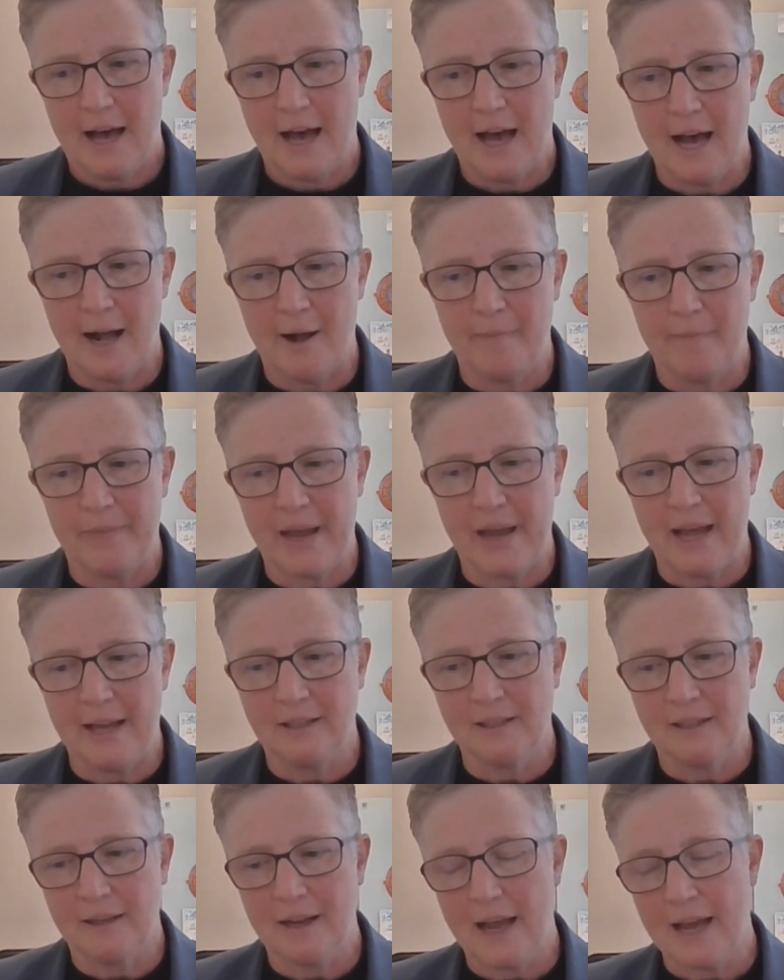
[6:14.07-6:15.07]

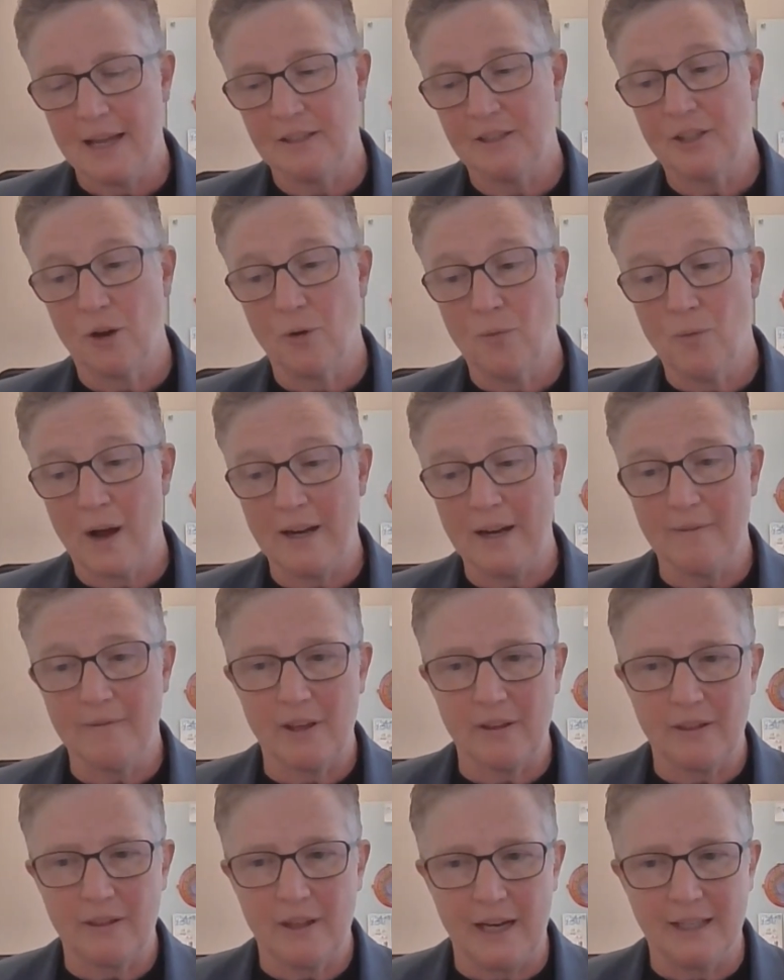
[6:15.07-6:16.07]
And so one of
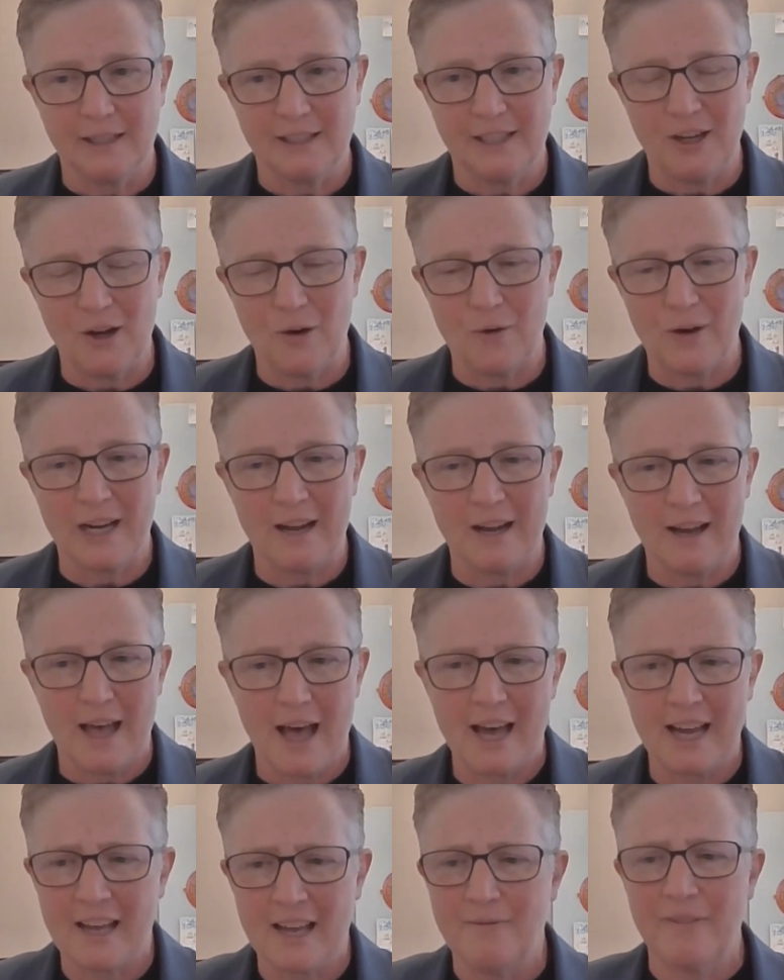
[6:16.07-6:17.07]
the things,
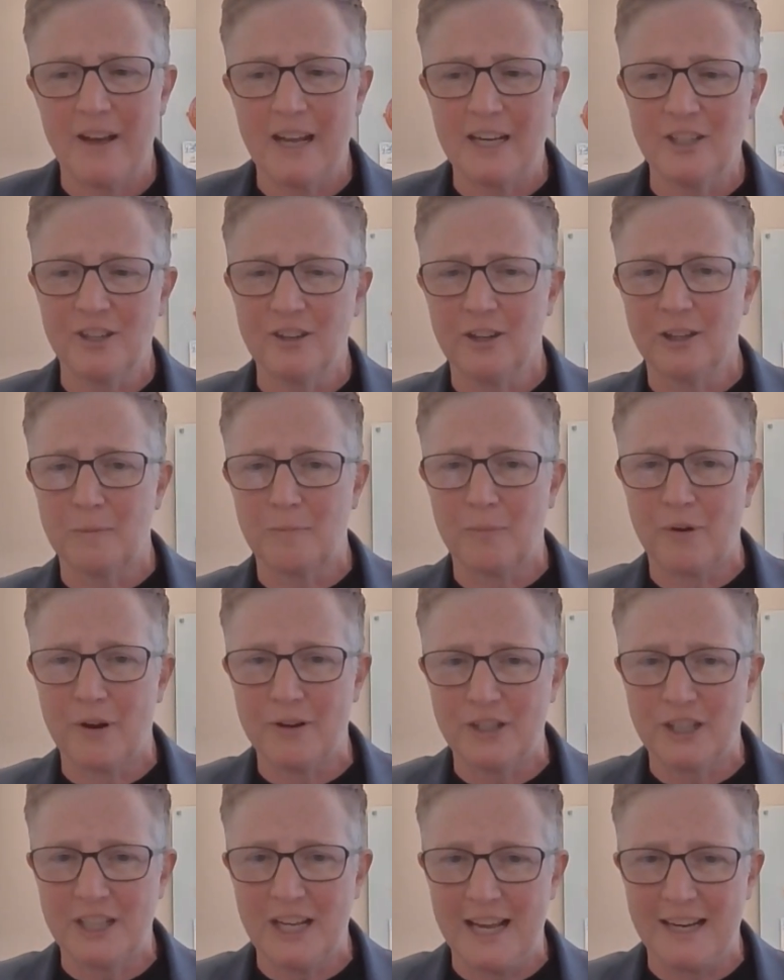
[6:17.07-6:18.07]
a conventional
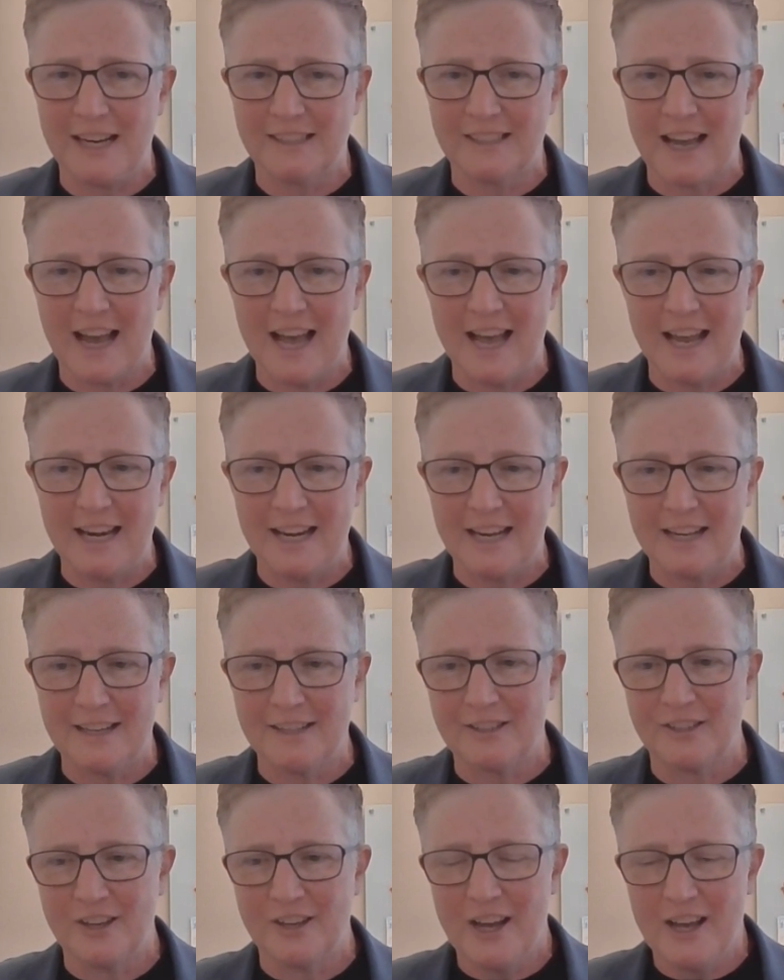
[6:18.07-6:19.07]
approach to anxiety
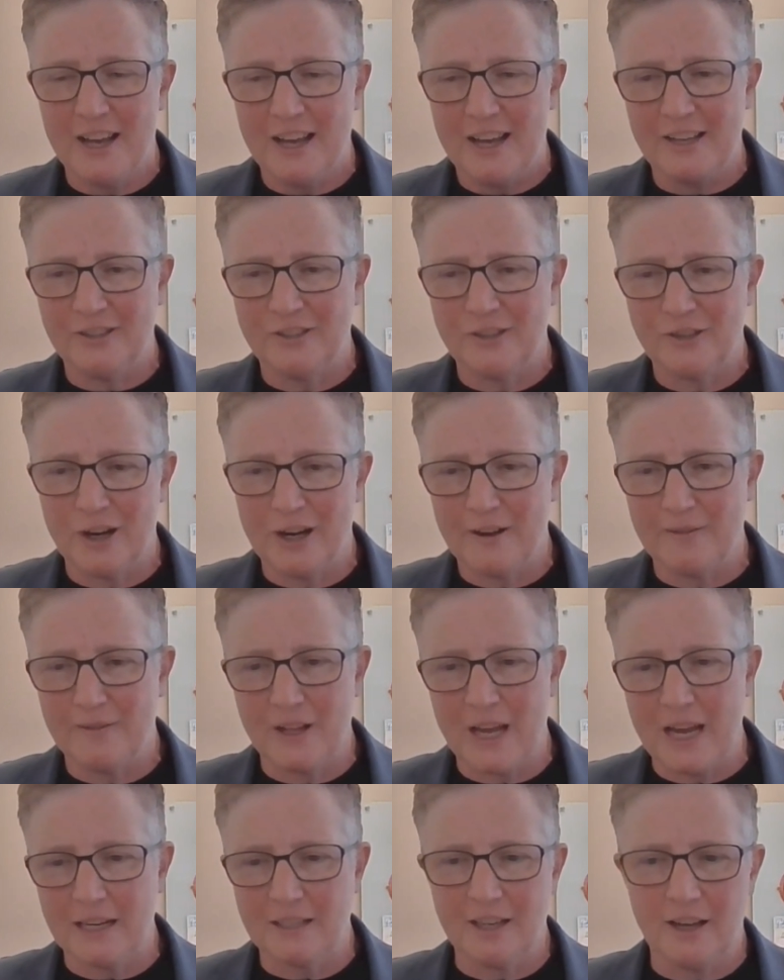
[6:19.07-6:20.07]
is sort of
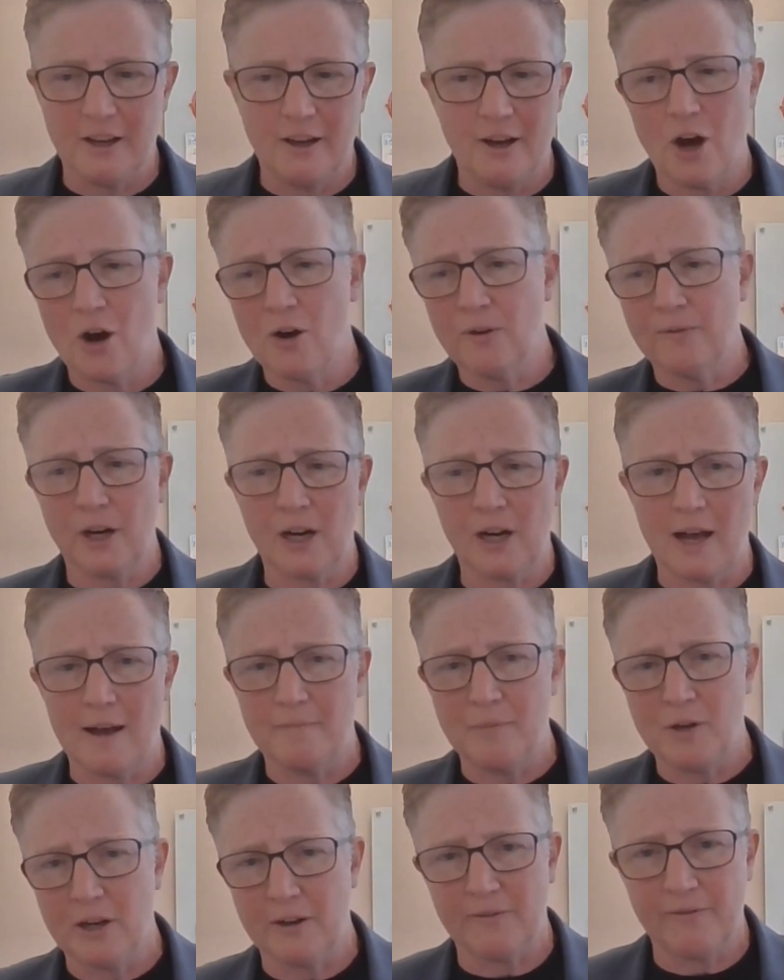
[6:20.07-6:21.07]
like to
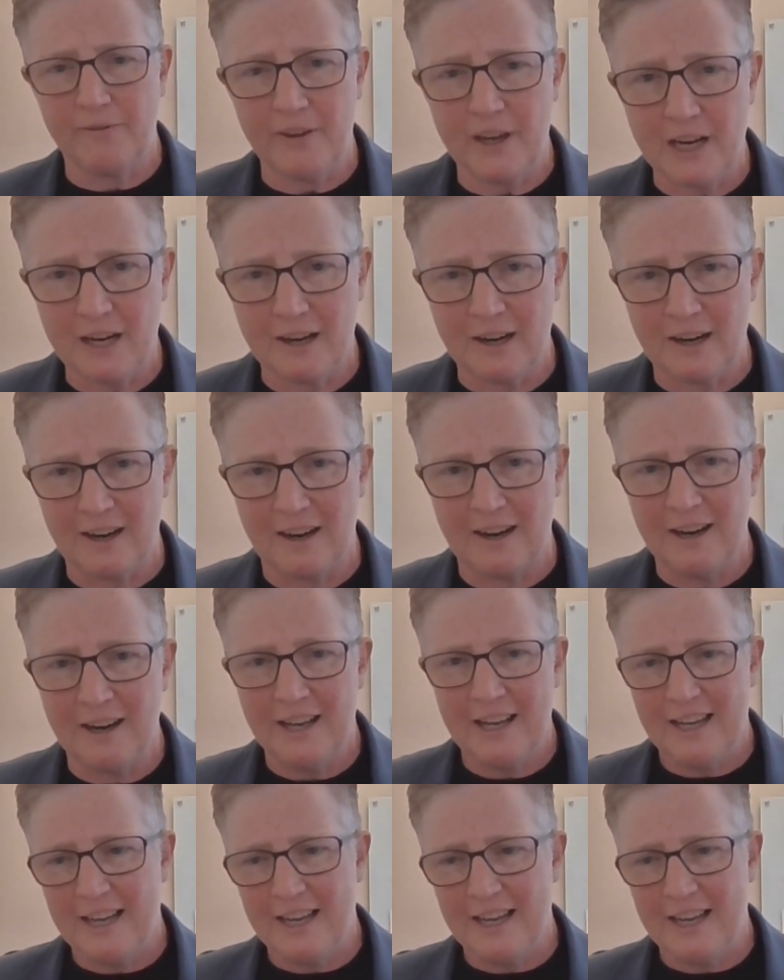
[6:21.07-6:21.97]
overcome your fear.